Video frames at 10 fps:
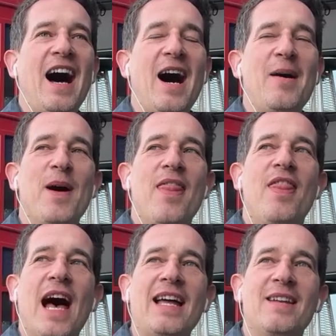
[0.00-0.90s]

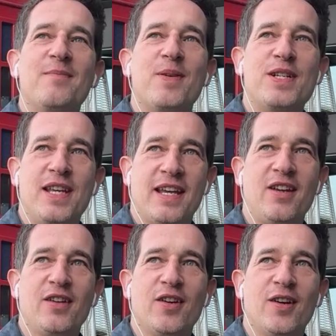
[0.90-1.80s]
That
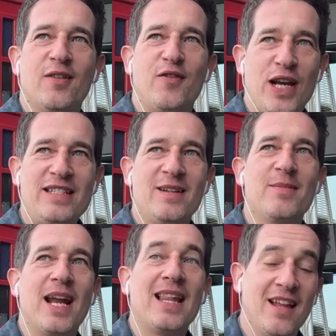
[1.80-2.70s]
particular phrase didn't,
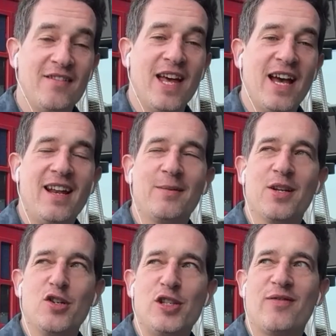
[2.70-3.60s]
but I love that. I'm going
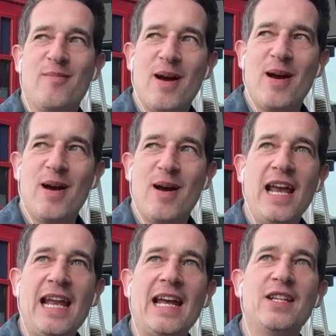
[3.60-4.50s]
to use that from now on.
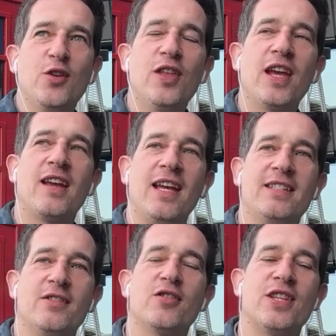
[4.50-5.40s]
And I do think
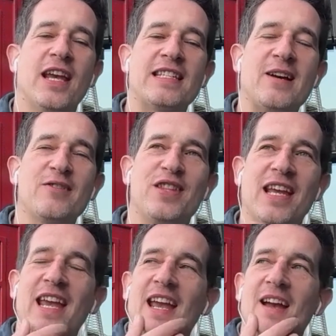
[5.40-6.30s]
it's interesting because I was
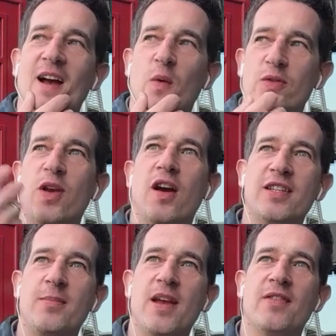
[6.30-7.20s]
thinking once we got
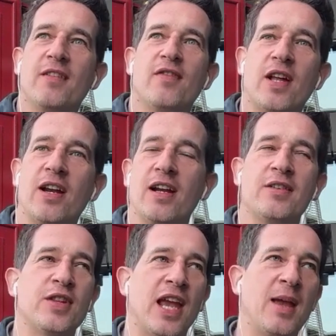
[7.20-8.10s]
into BFI Flair and I
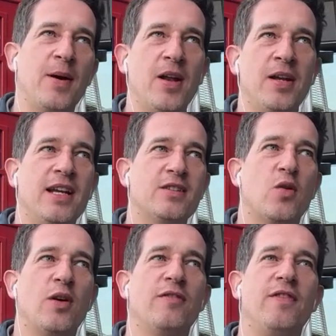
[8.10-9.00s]
was thinking about it as a
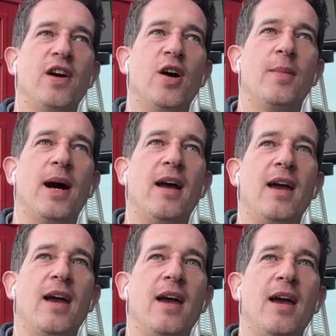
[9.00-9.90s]
queer film,
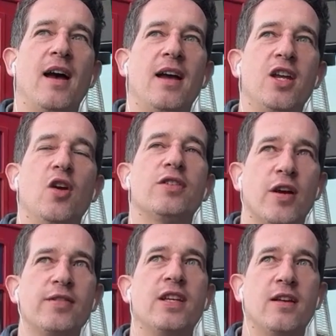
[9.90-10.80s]
there's
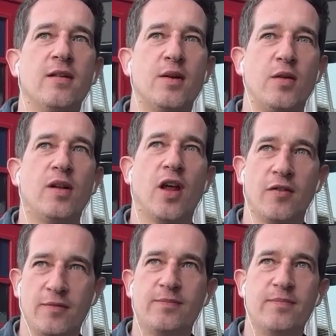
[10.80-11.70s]
obviously a lot
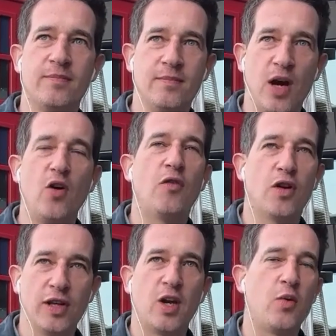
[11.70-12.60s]
of
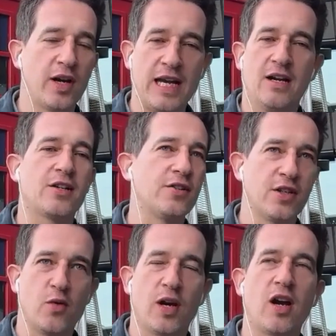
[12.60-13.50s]
overtly queer characters
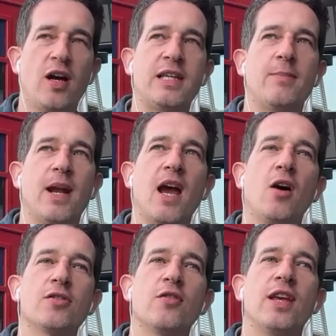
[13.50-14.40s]
and queer content, but I
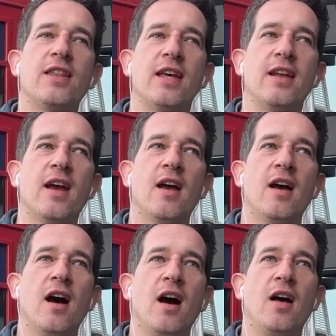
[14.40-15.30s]
also think that
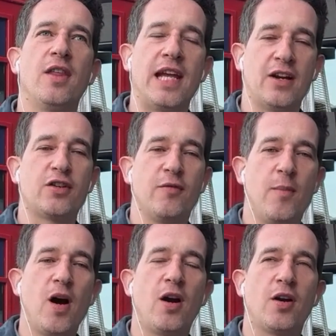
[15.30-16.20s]
the character of
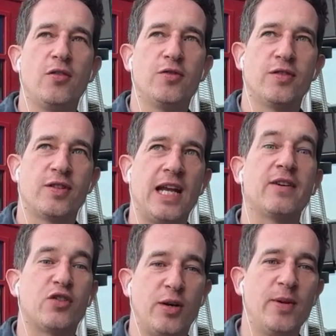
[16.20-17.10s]
Marg, who's kind of
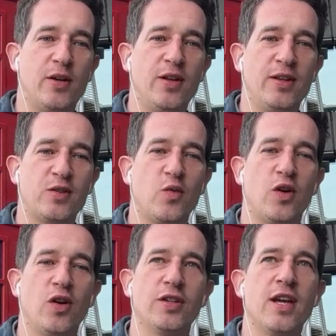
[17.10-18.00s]
a criminal in this
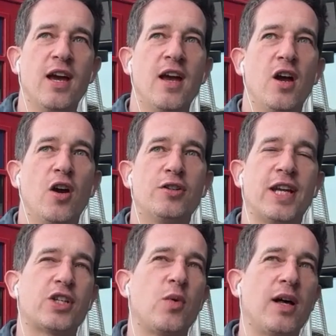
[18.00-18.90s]
world, her
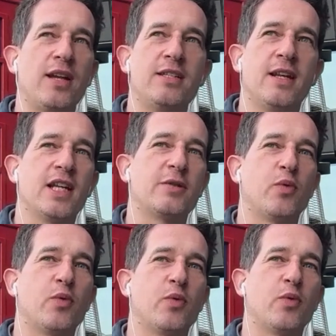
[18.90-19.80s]
sexuality isn't
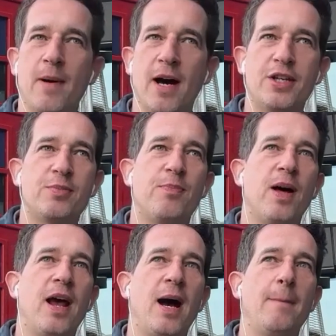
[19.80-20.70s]
explored that much,
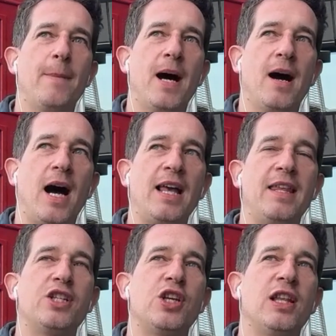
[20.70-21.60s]
but I
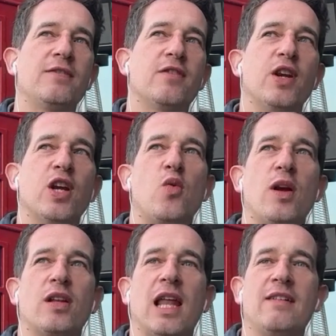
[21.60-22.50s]
think she lives a very
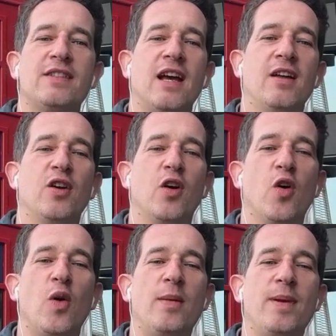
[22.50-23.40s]
queer lifestyle in her
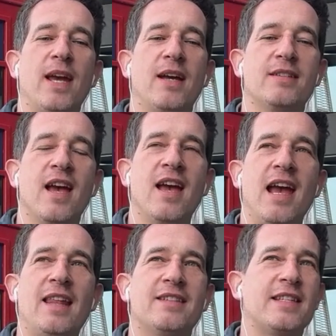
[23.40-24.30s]
own way because,
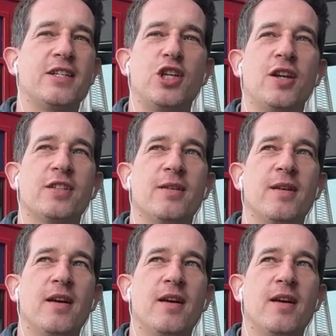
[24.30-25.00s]
in the sense that she doesn't